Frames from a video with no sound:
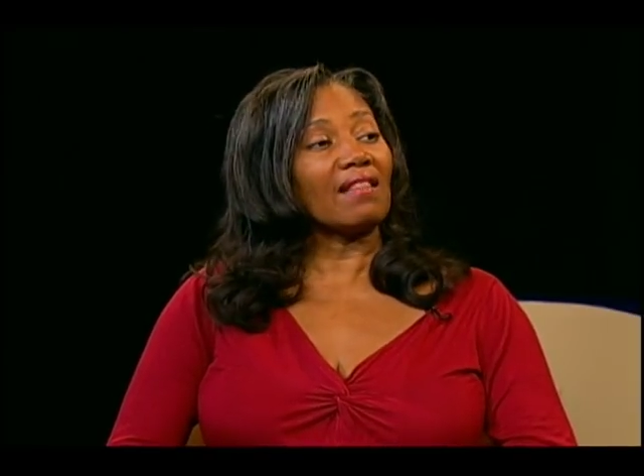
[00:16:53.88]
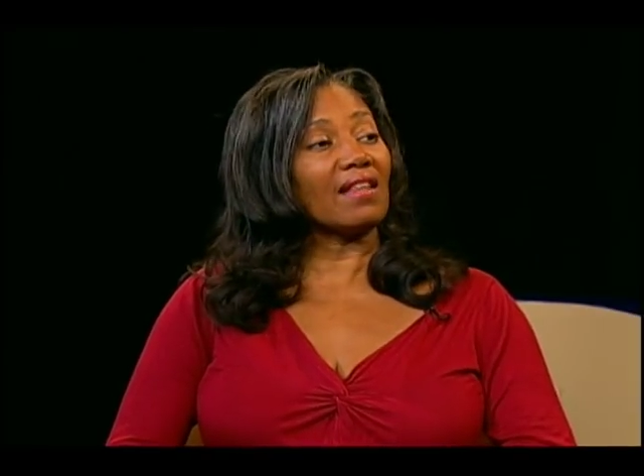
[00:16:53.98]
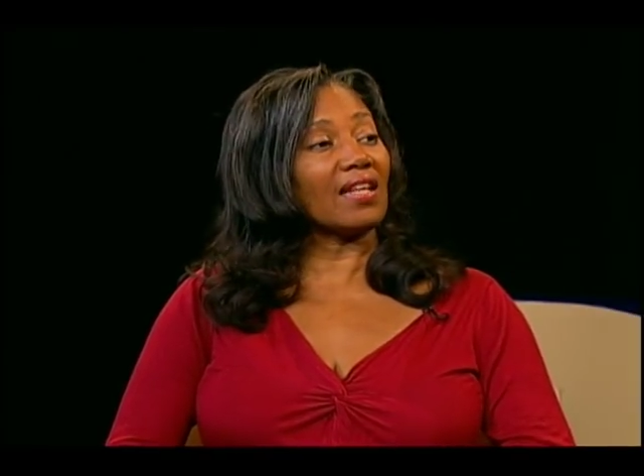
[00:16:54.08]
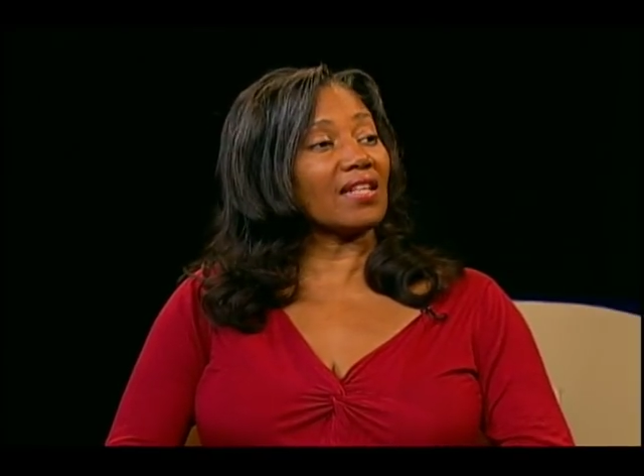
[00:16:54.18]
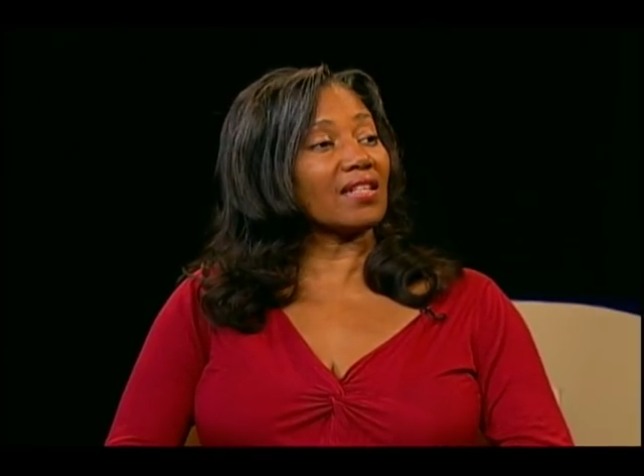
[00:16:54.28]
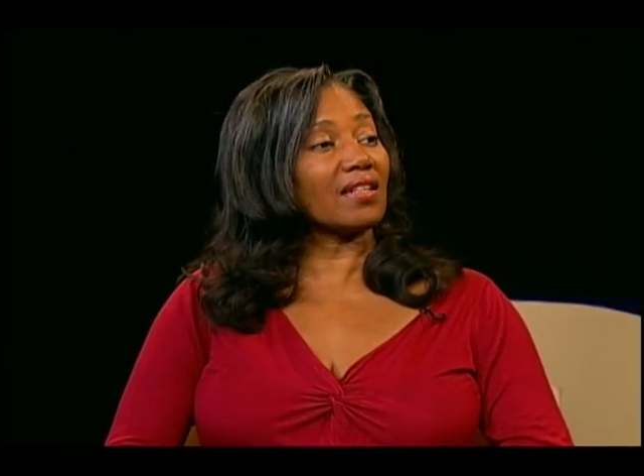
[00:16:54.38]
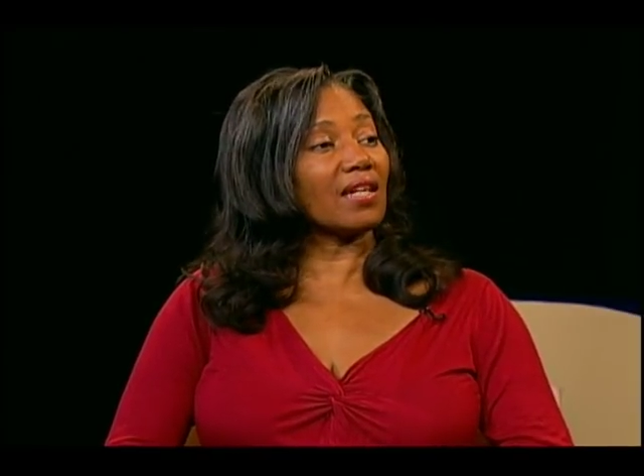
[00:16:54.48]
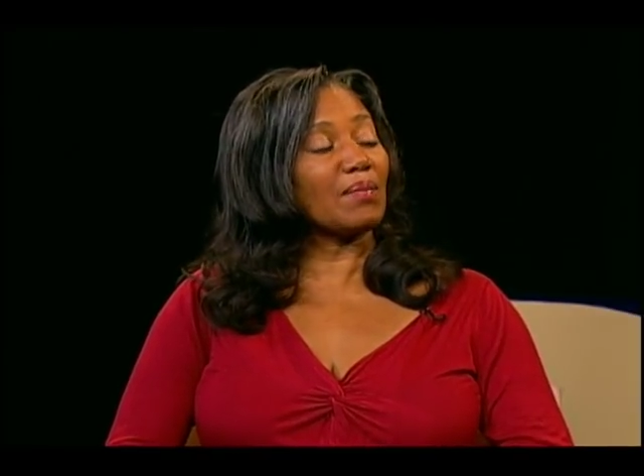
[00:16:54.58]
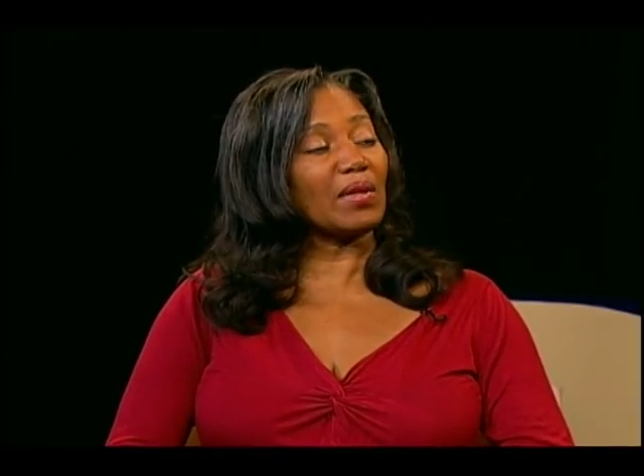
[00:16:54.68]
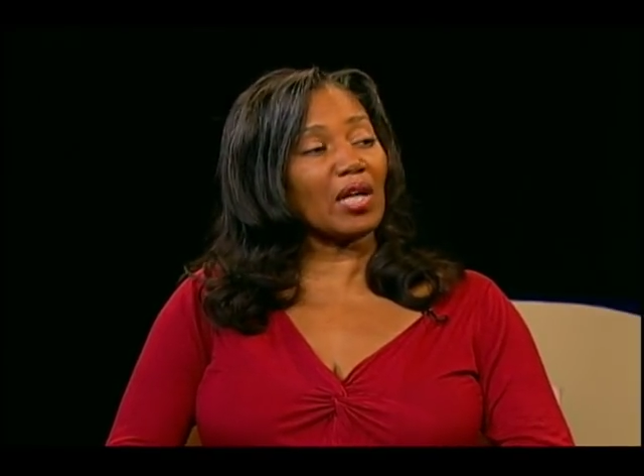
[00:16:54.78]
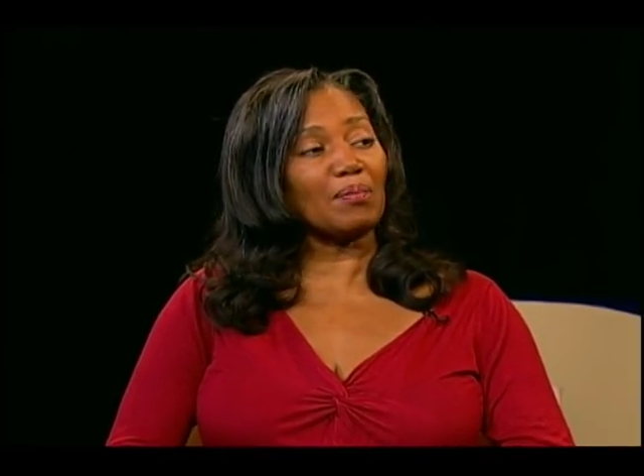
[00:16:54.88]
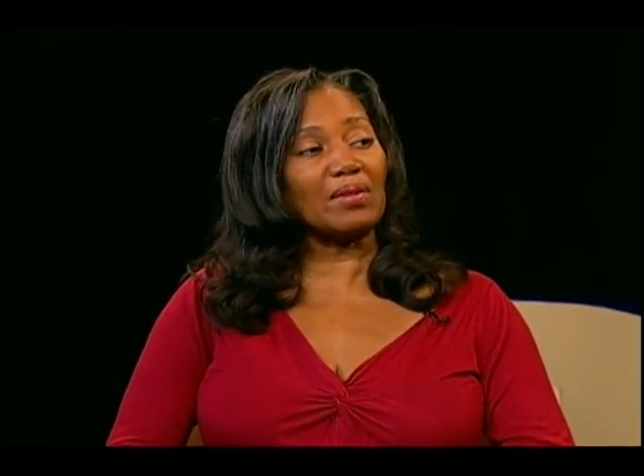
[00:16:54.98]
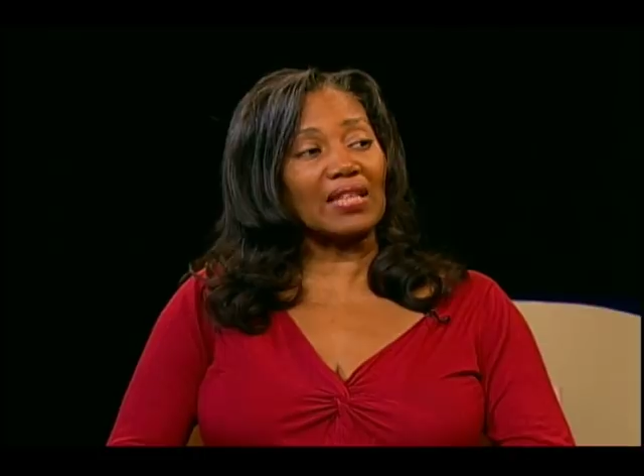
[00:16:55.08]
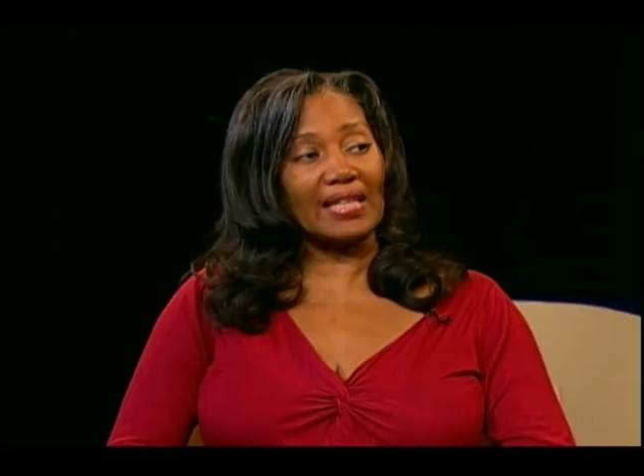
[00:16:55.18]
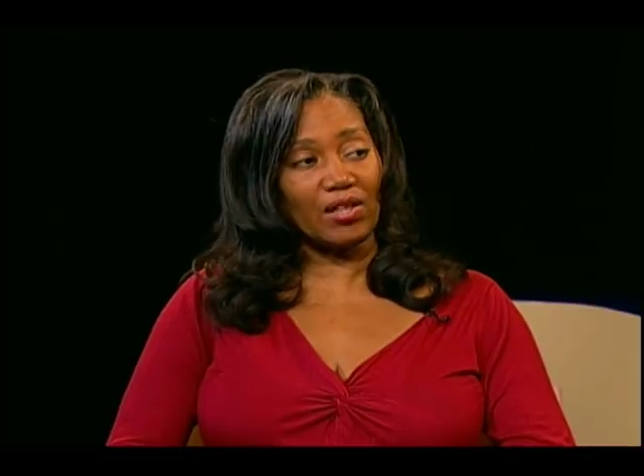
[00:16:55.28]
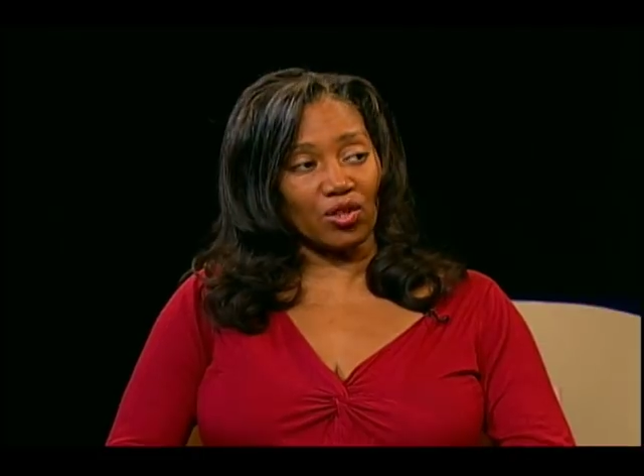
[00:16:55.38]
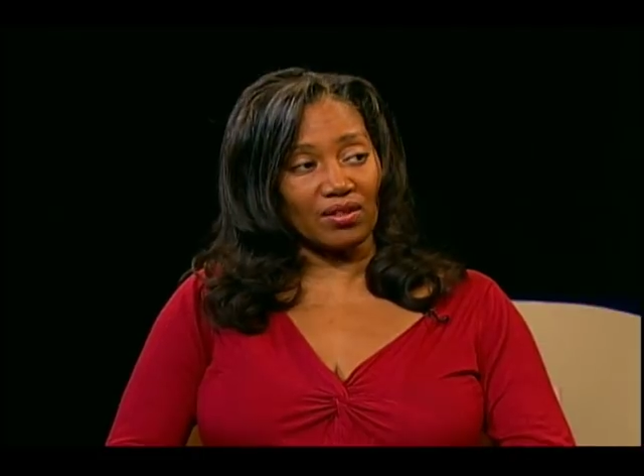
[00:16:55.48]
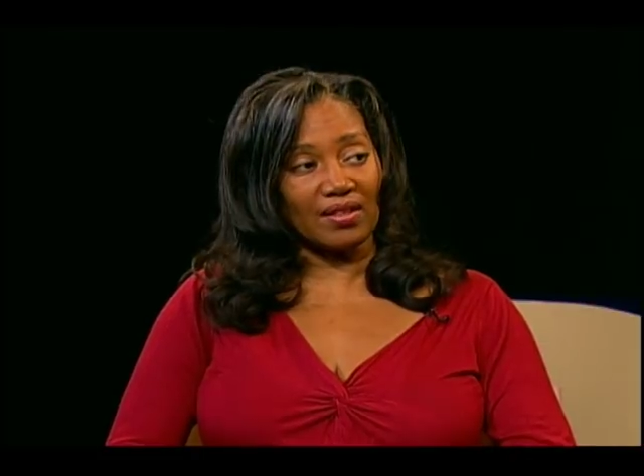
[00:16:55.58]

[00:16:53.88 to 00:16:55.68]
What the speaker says: Then coming up later